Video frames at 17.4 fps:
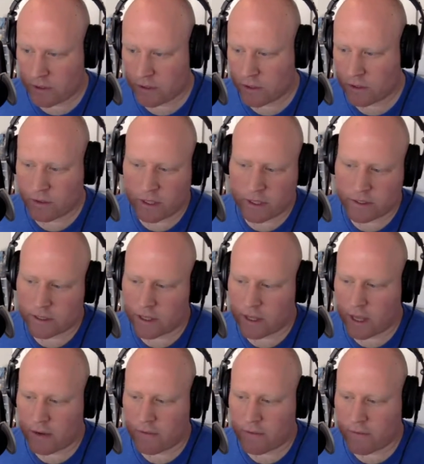so let's say they
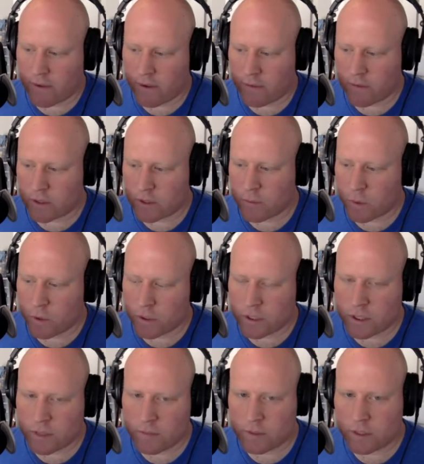have a favorite sports
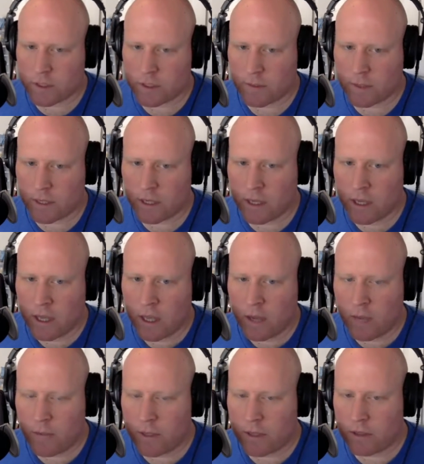team or something. I
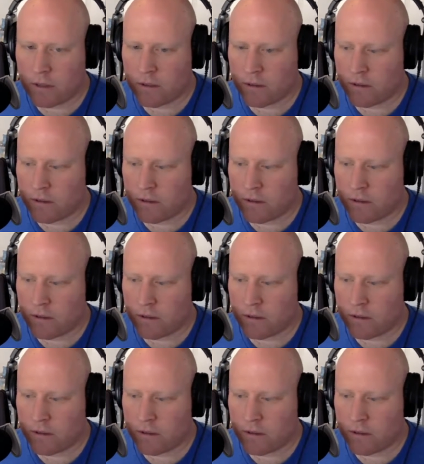mean,